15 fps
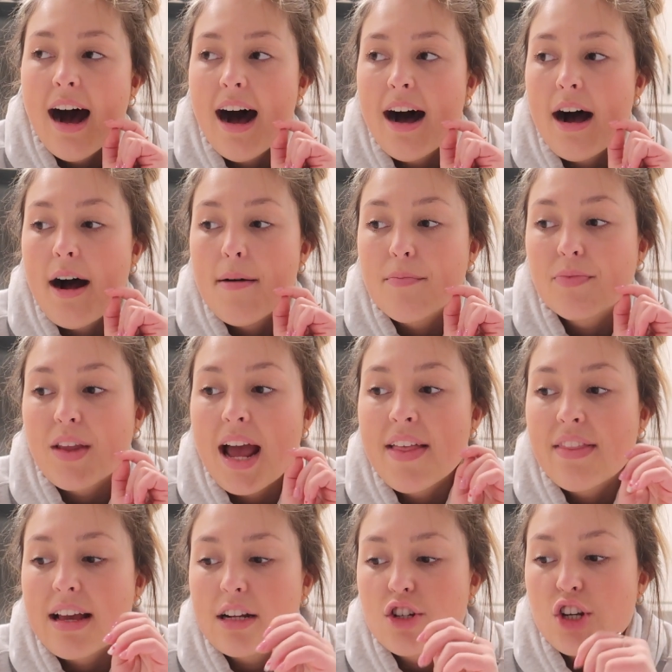And
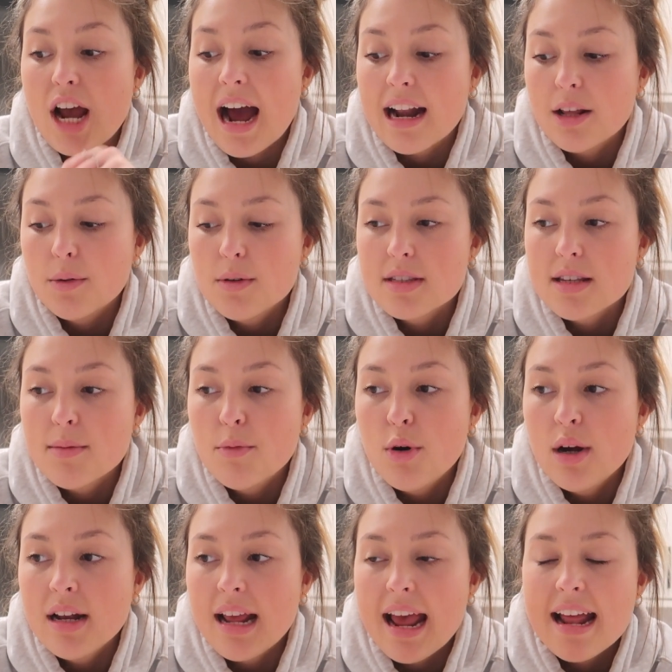like chatted with
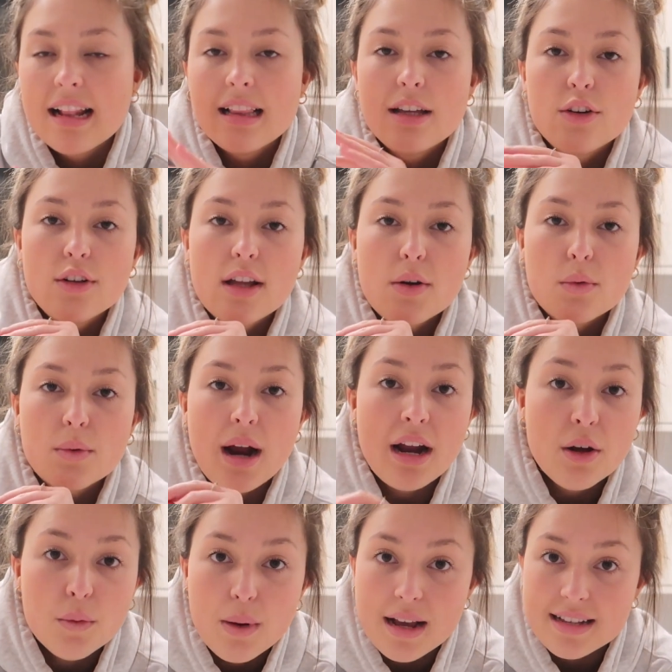someone and literally right
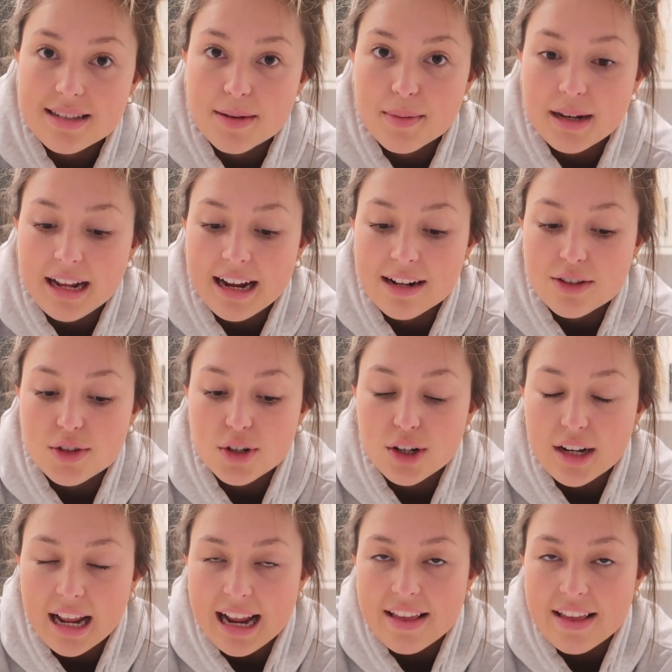away somebody answered